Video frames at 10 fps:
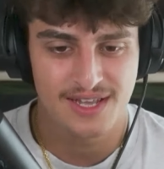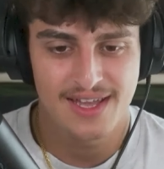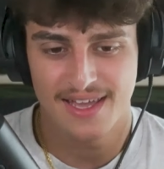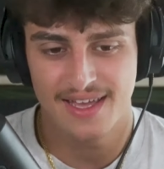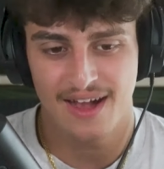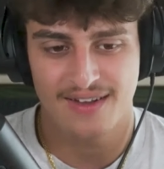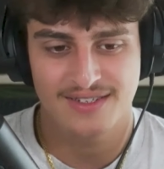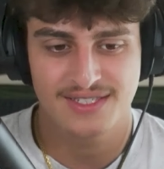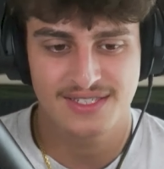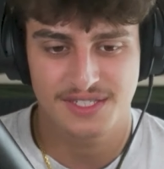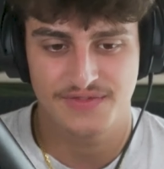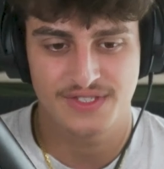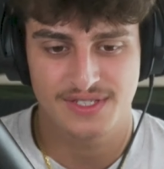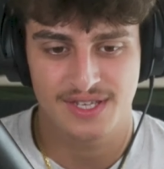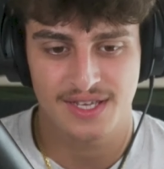It honestly just
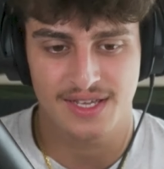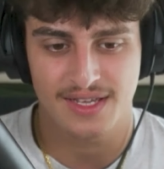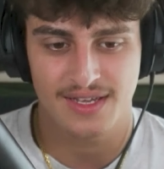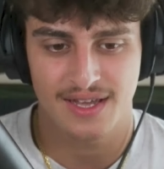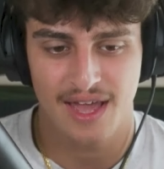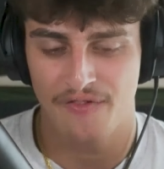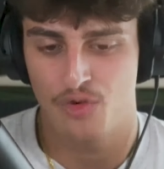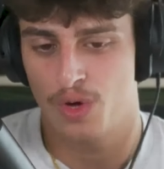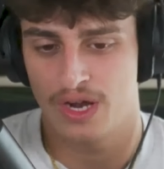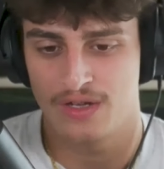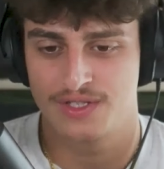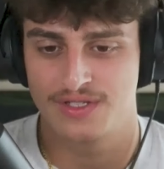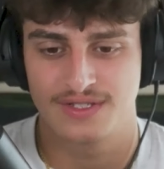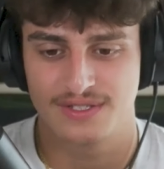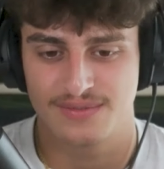feels like everyone
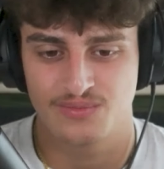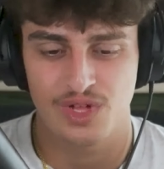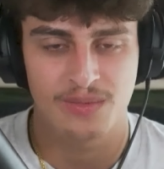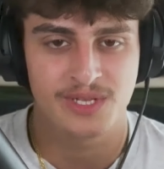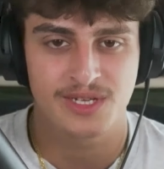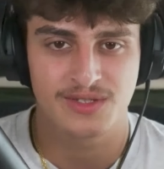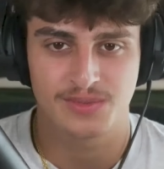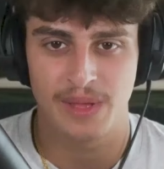else's thumbnails,